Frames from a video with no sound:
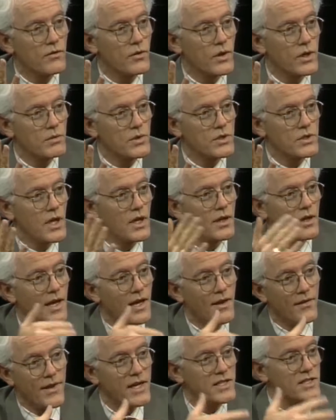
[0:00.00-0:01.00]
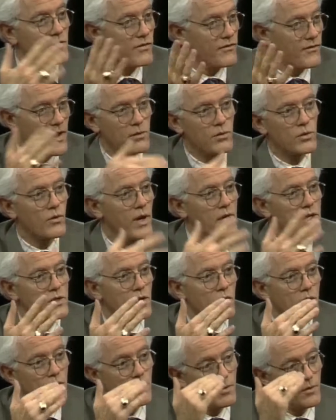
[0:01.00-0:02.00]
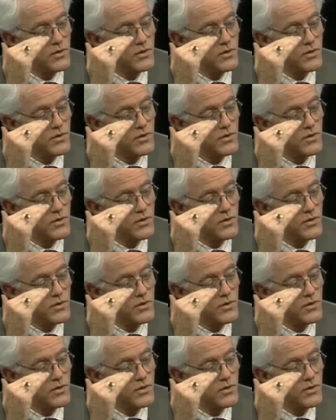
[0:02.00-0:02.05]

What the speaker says: 40%. That's a favorable ratio.